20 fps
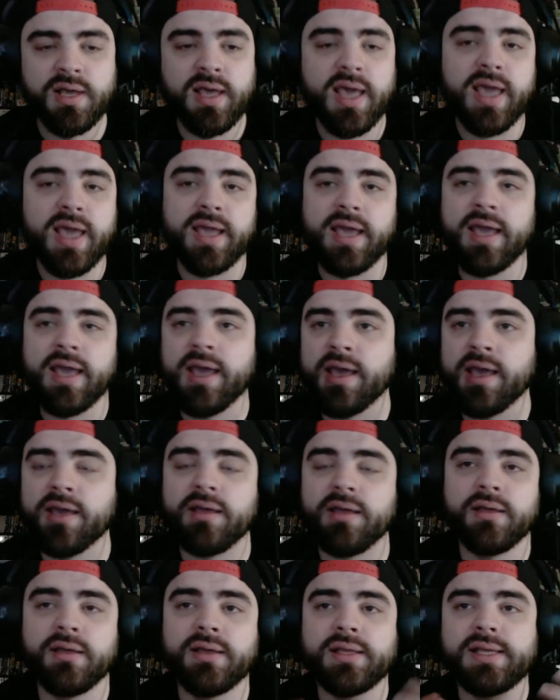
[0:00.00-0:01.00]

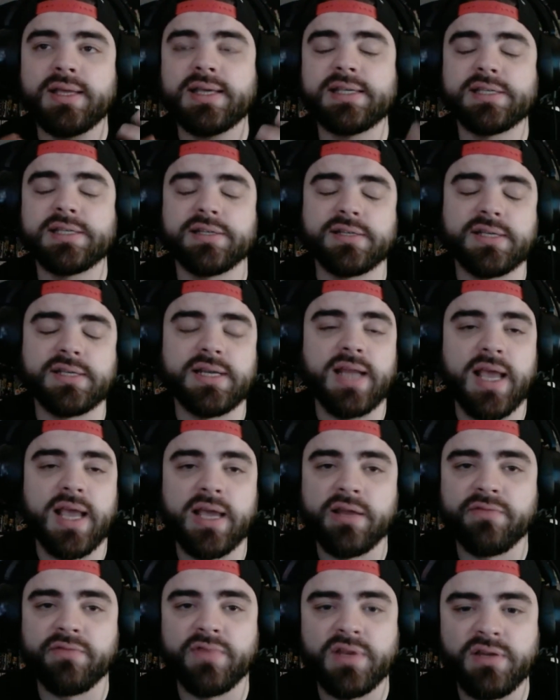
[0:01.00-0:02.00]
aka he's just a
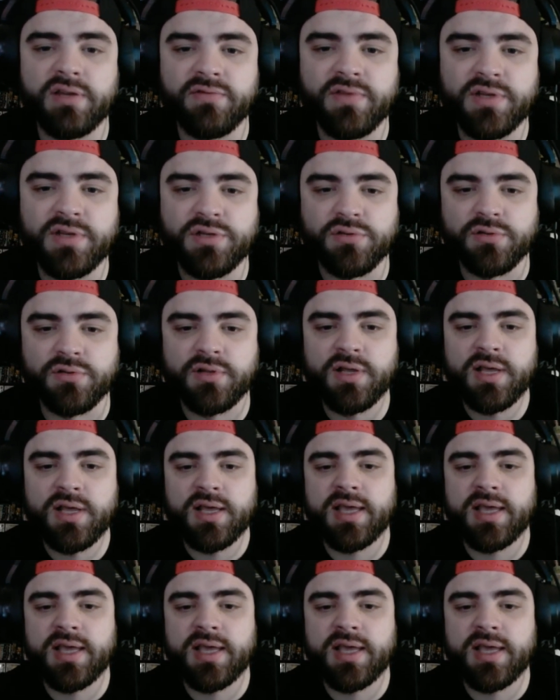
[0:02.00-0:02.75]
negative individual.